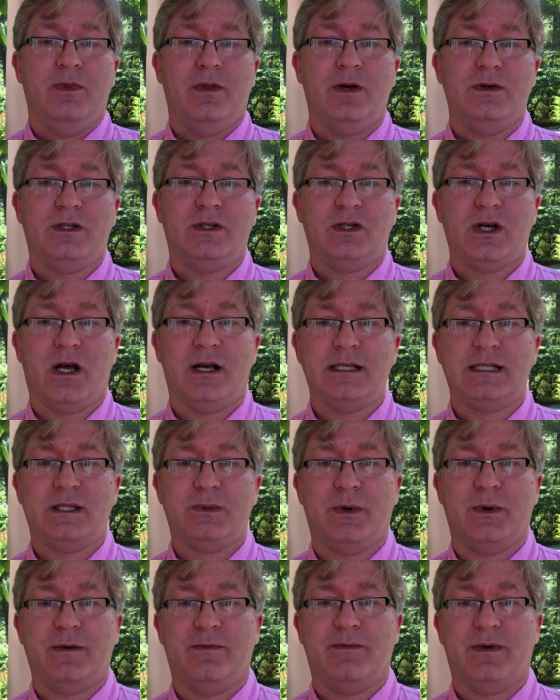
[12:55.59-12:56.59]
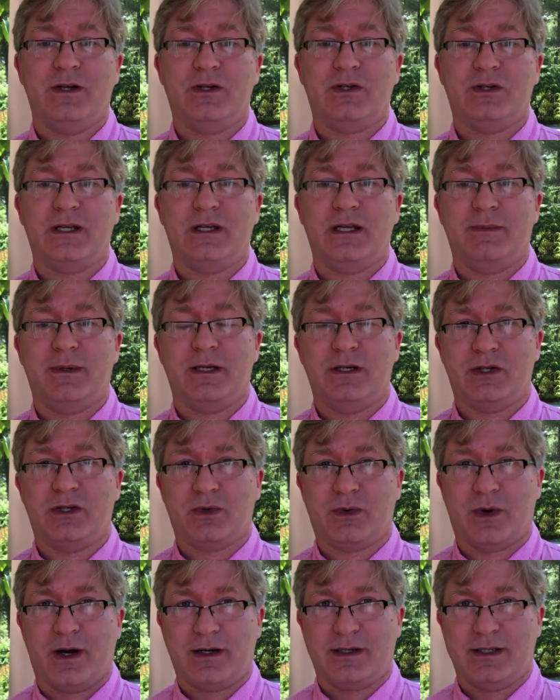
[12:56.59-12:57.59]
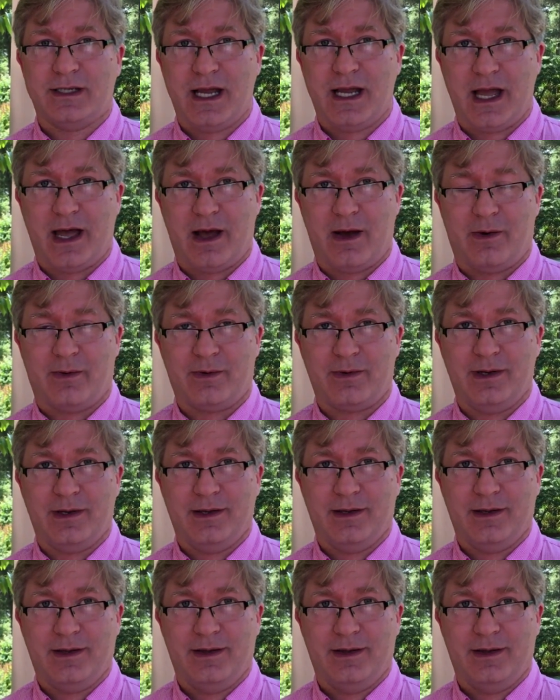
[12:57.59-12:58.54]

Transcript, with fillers: Those dolls would eventually be shrunk down